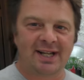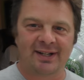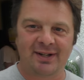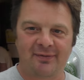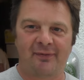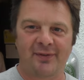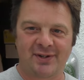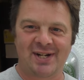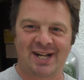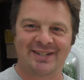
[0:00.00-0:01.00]
it enough of a
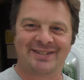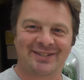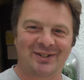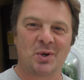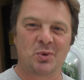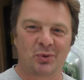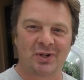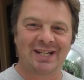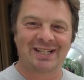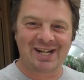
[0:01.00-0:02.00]
chance to go
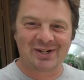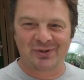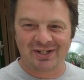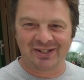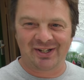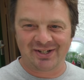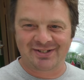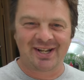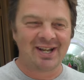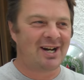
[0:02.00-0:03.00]
green, that green
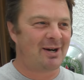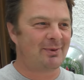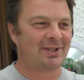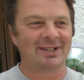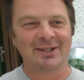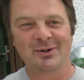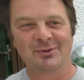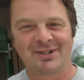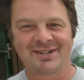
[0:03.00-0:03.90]
light. I want to load the